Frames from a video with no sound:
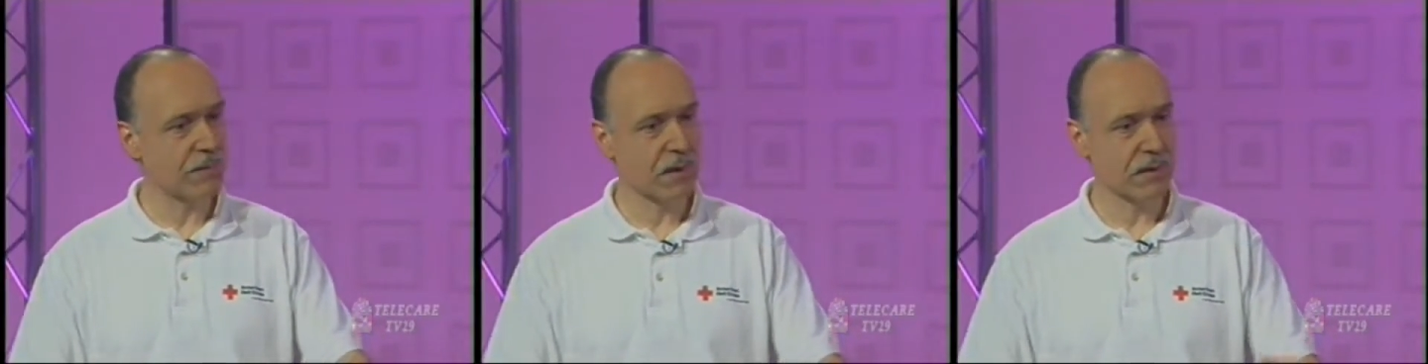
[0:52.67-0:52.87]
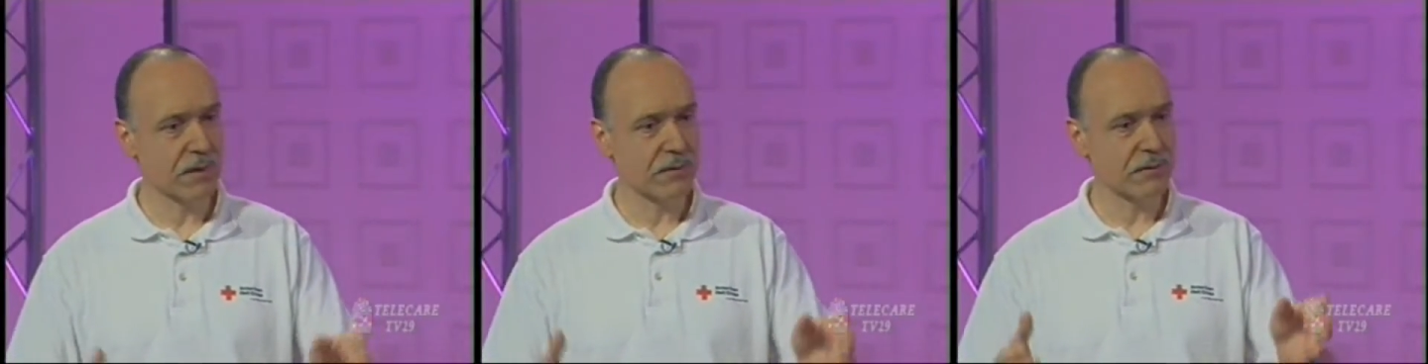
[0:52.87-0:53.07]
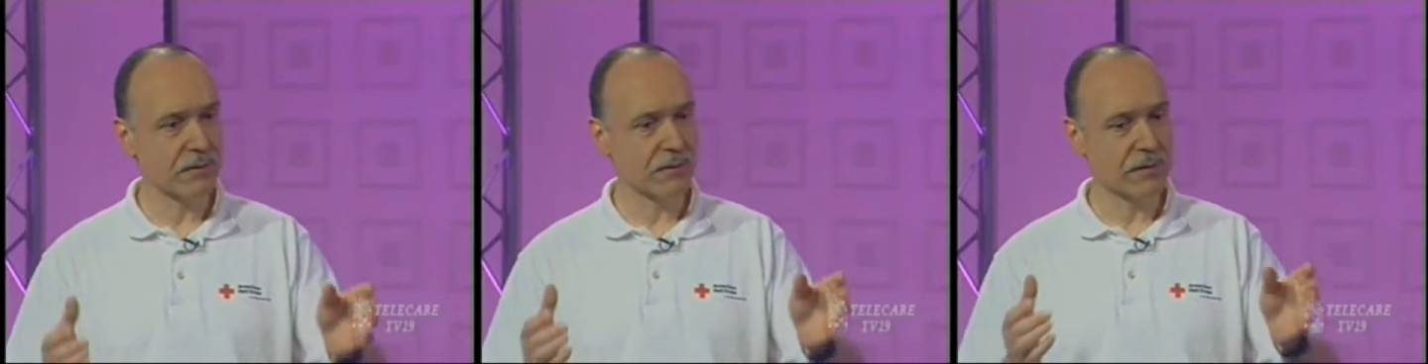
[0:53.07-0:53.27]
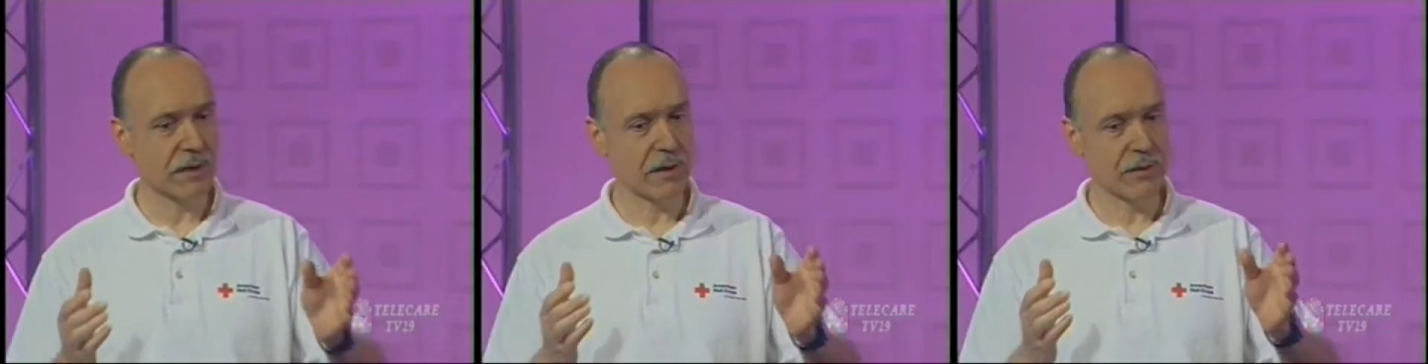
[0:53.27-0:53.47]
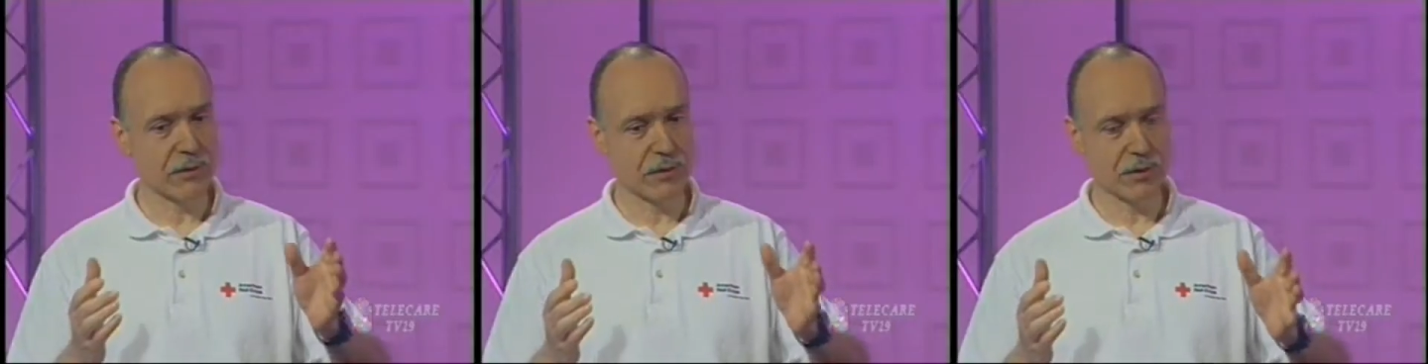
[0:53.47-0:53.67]
but I'm going to
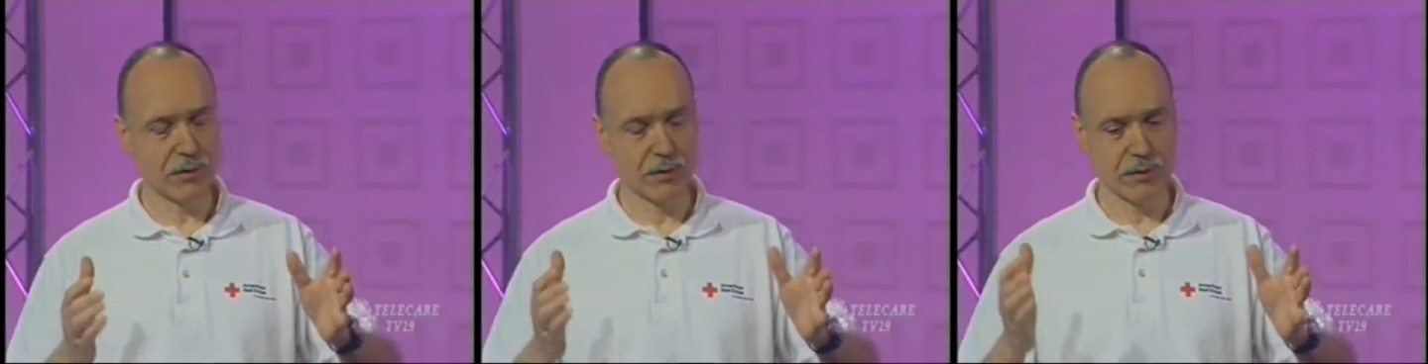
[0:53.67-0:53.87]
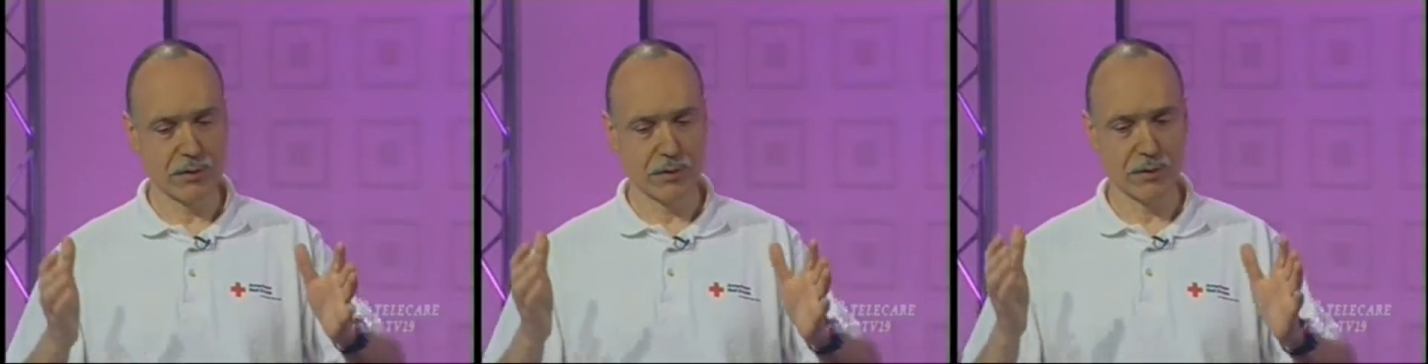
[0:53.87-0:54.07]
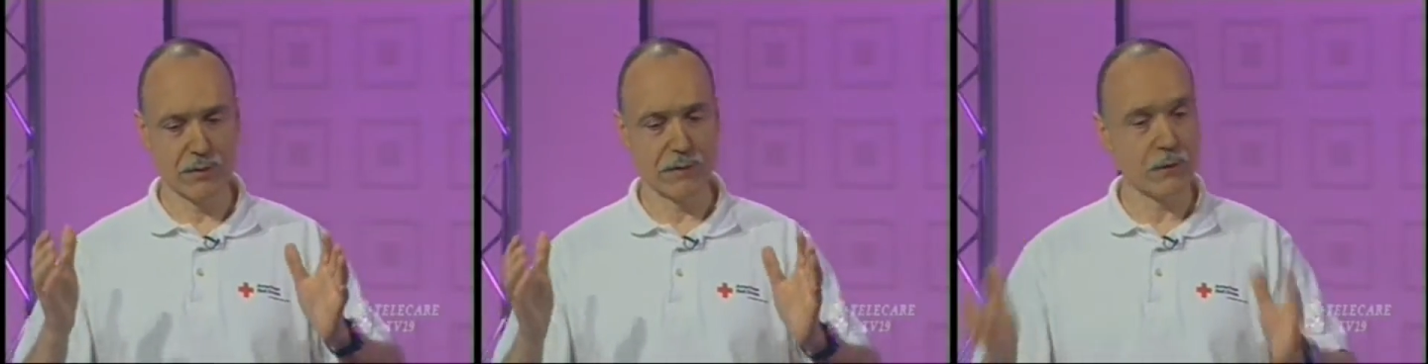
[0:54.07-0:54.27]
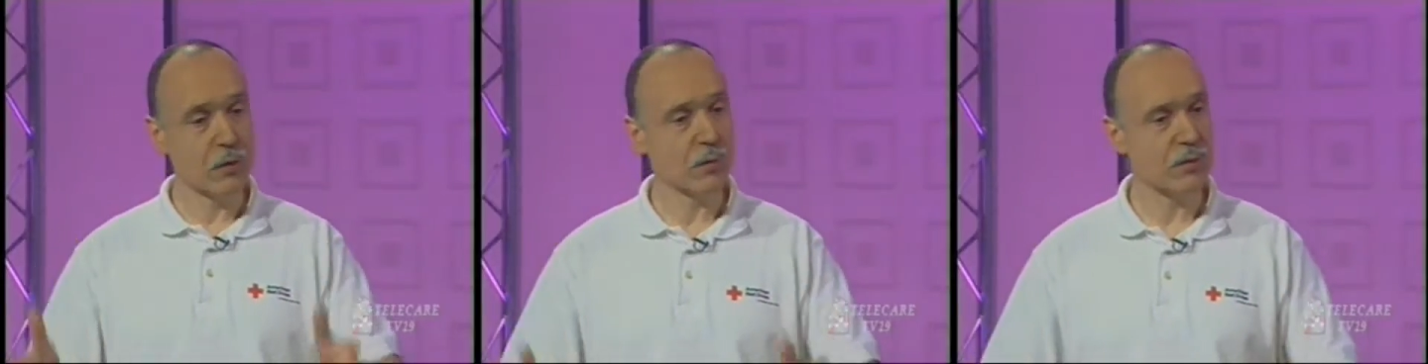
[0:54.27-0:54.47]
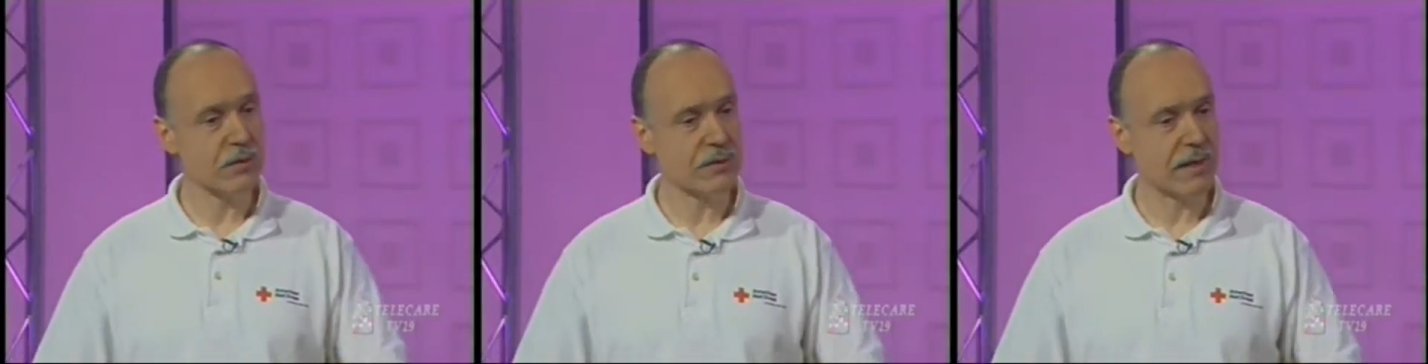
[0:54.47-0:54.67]
tell your
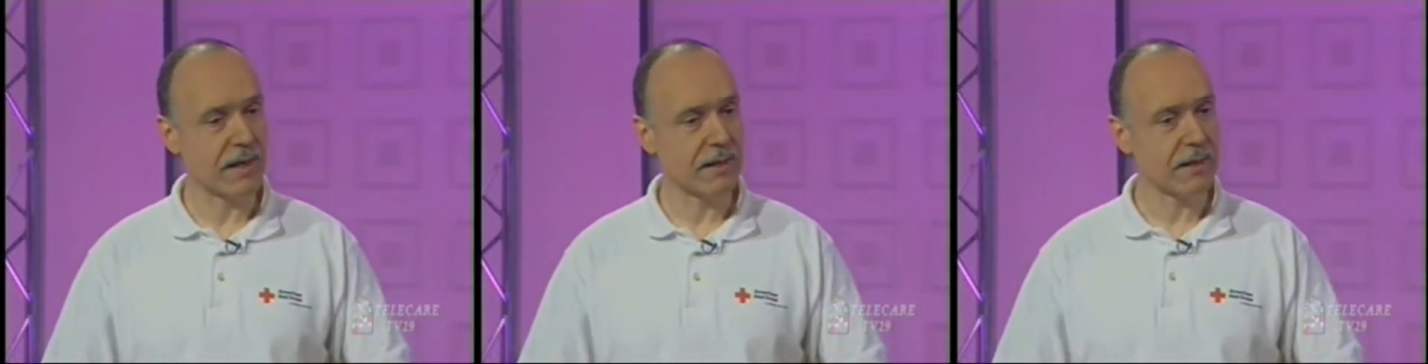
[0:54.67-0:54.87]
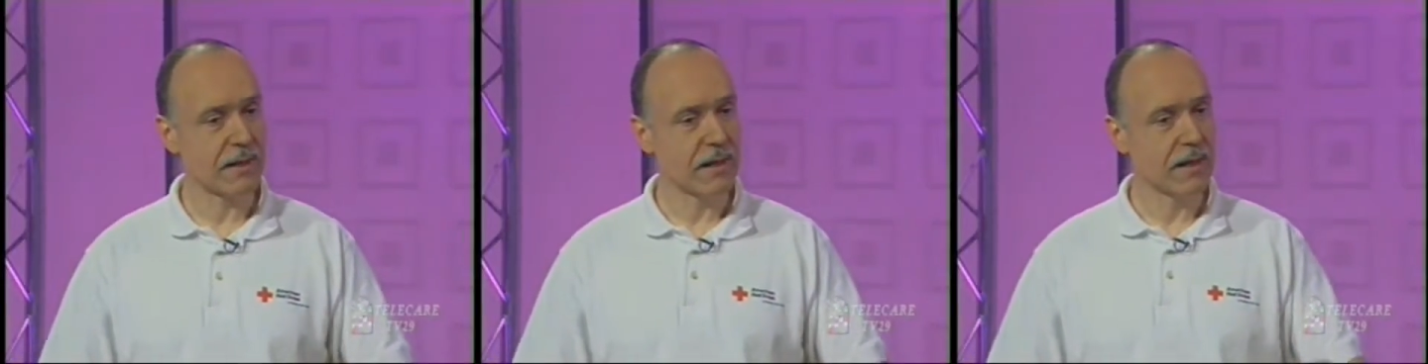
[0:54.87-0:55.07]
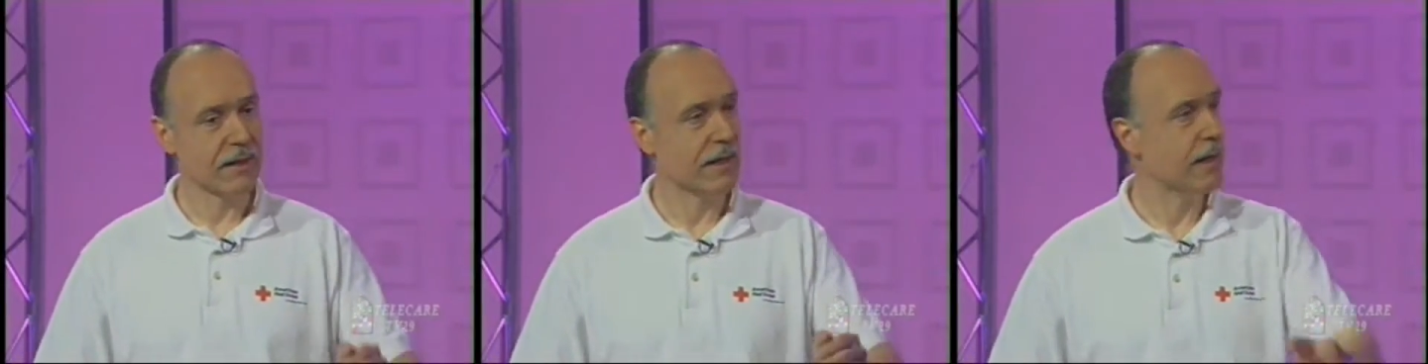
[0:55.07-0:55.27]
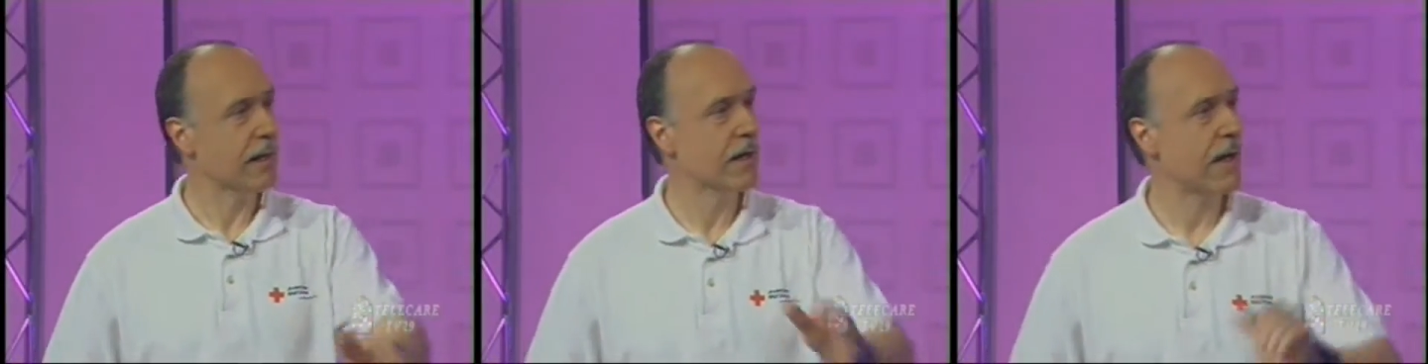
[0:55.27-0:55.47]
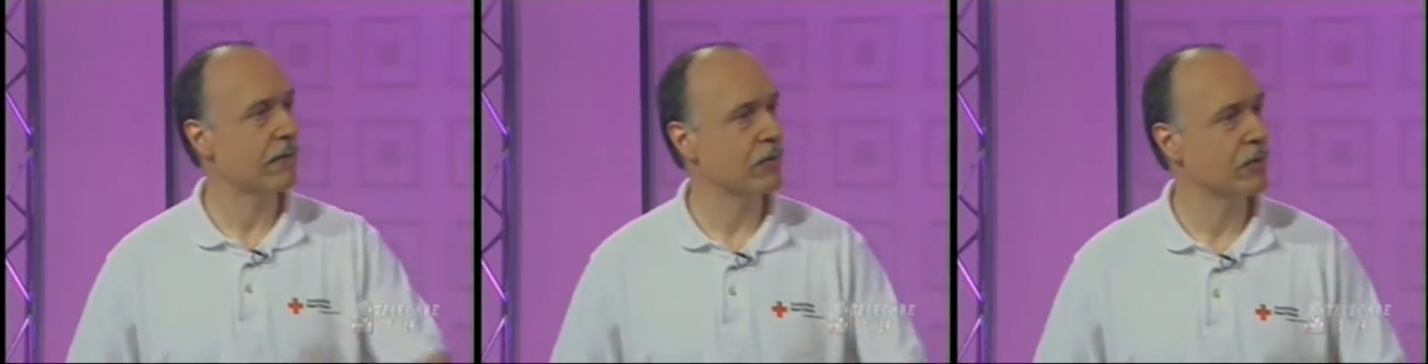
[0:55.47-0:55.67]
viewers that you
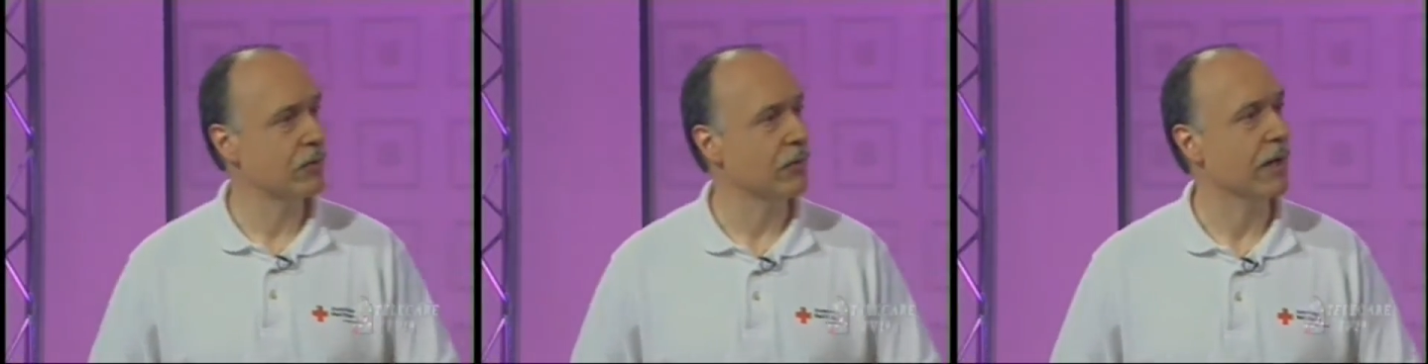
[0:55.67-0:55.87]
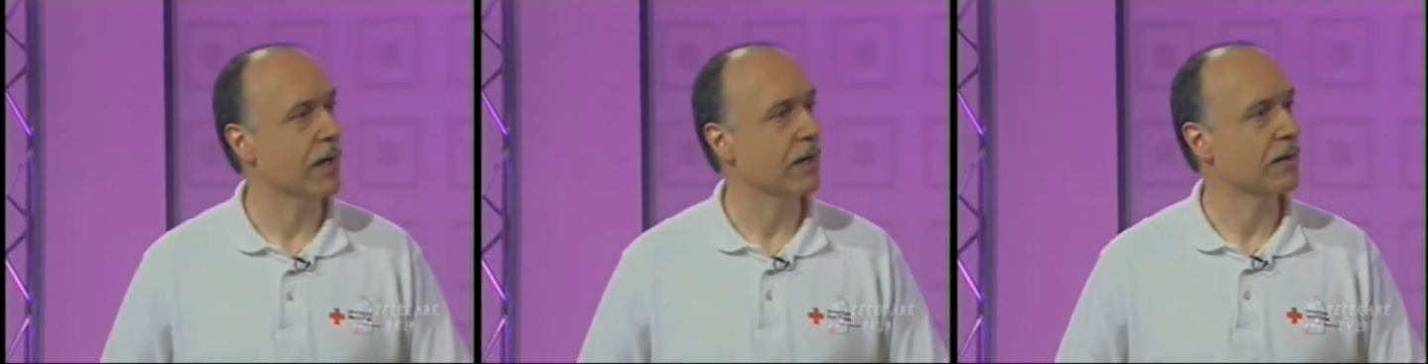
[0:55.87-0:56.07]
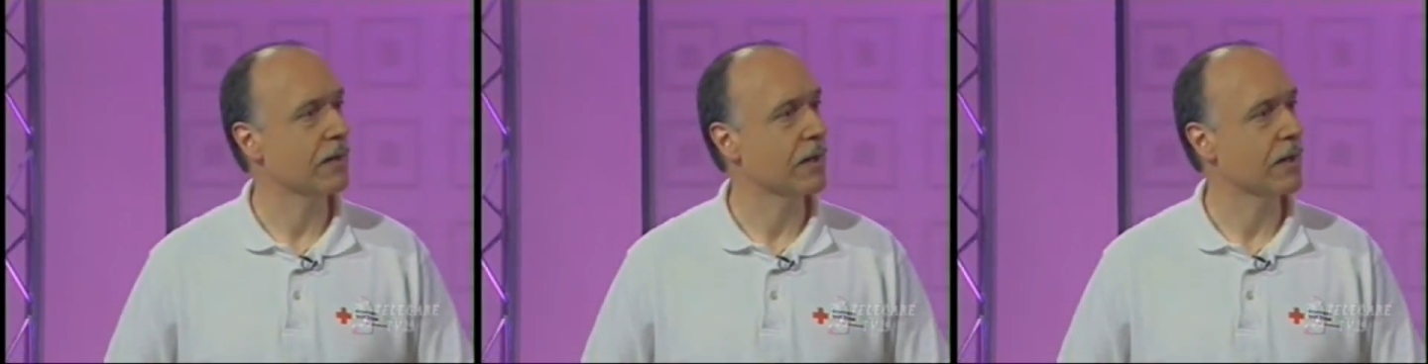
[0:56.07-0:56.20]
didn't have to do that.